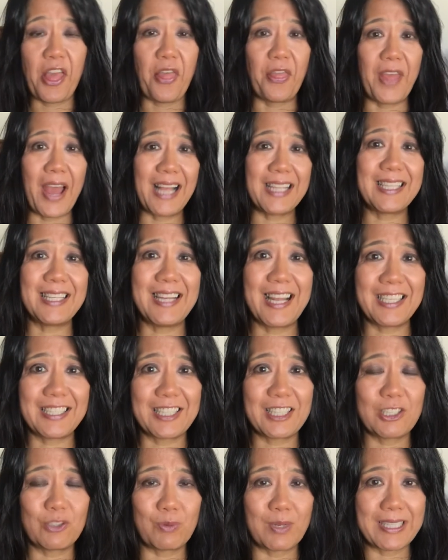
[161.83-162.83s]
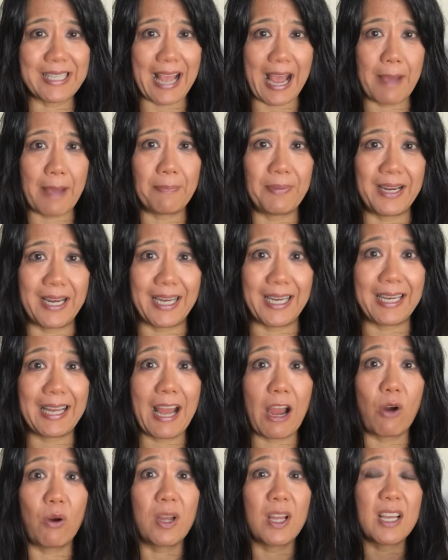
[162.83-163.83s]
that's in essence what's happening.
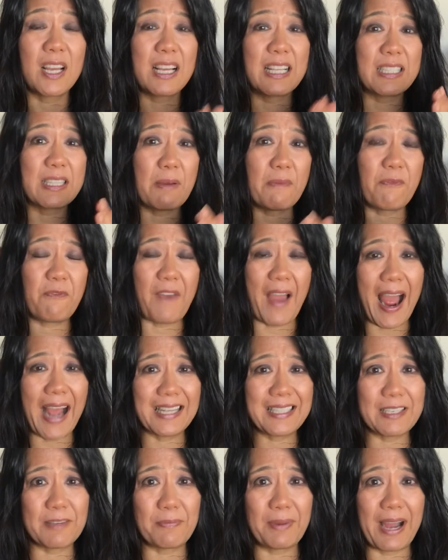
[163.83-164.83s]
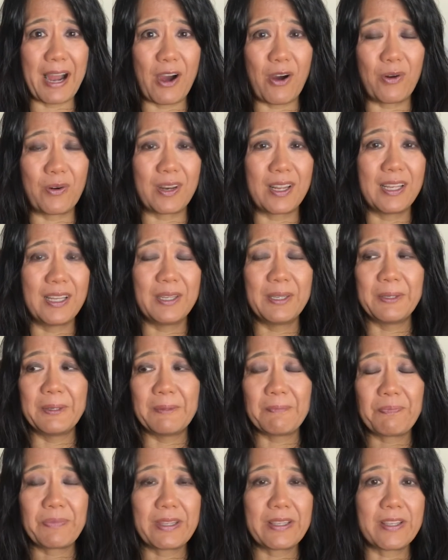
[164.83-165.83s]
Now, some facts about
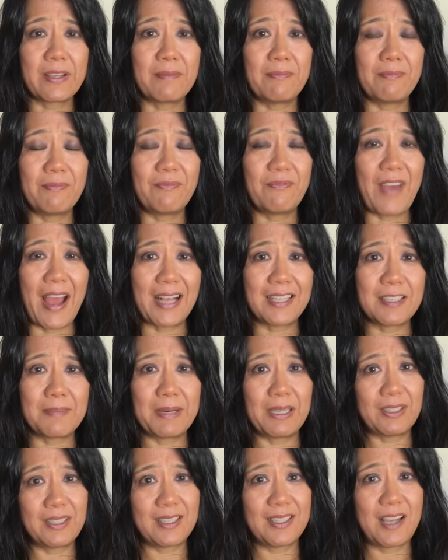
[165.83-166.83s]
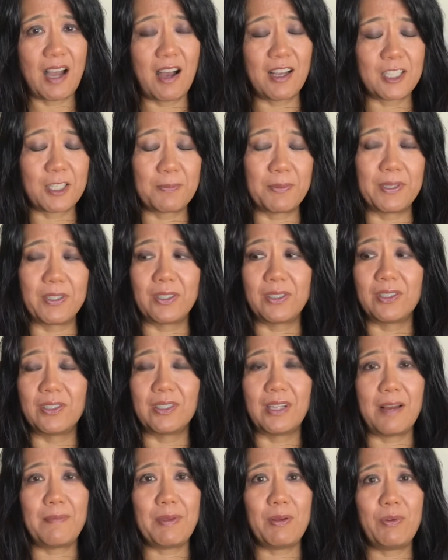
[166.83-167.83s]
this
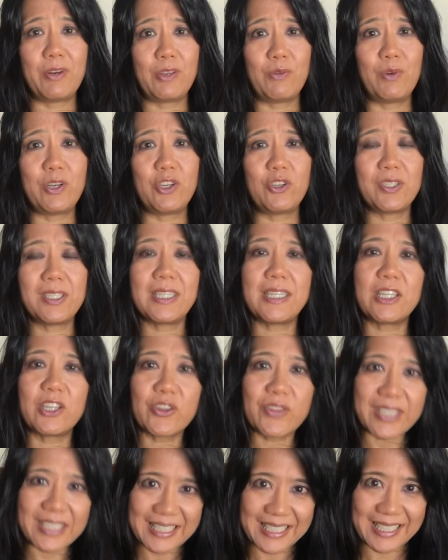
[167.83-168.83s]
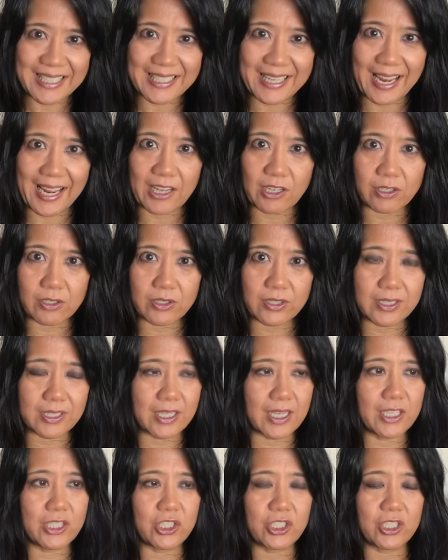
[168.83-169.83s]
hospital. I mean, when you just hear the details,
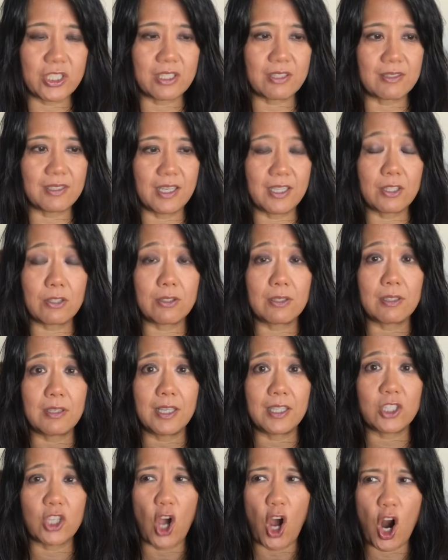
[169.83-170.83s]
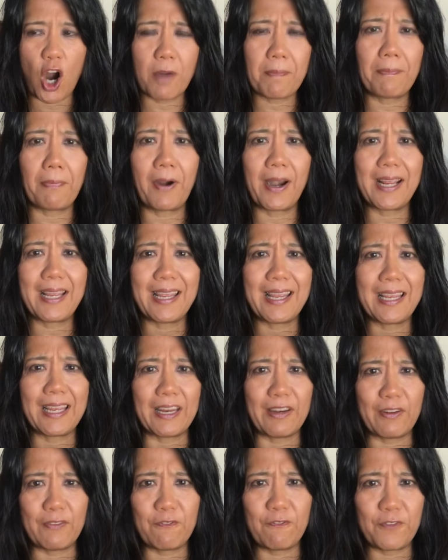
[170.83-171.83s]
it's heartbreaking
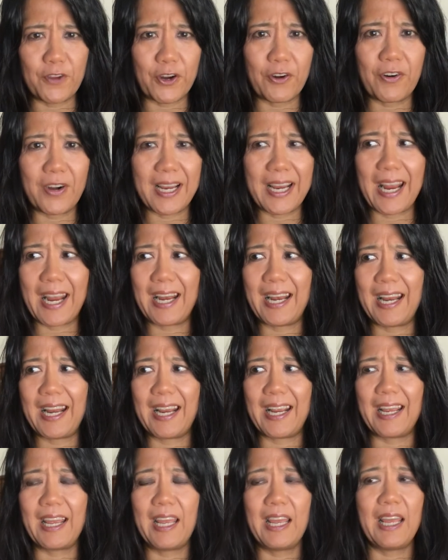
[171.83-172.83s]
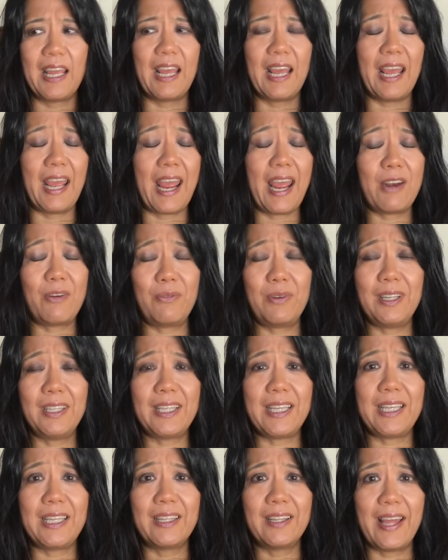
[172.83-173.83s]
and infuriating, and
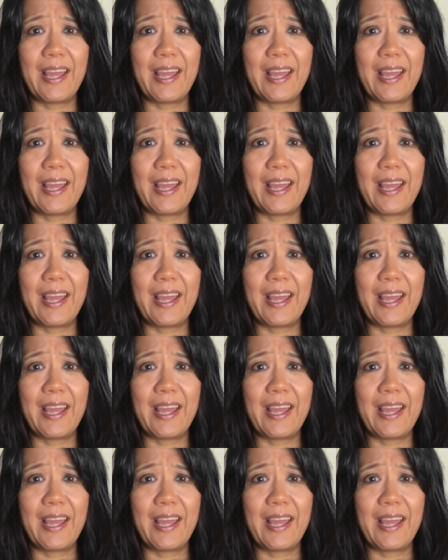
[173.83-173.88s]
really